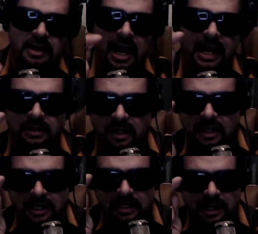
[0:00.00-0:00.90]
and
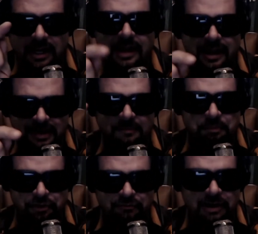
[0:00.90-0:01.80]

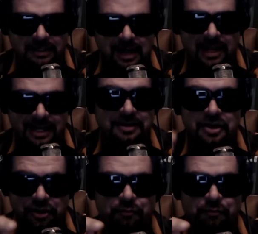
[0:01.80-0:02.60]
put the right guy in, the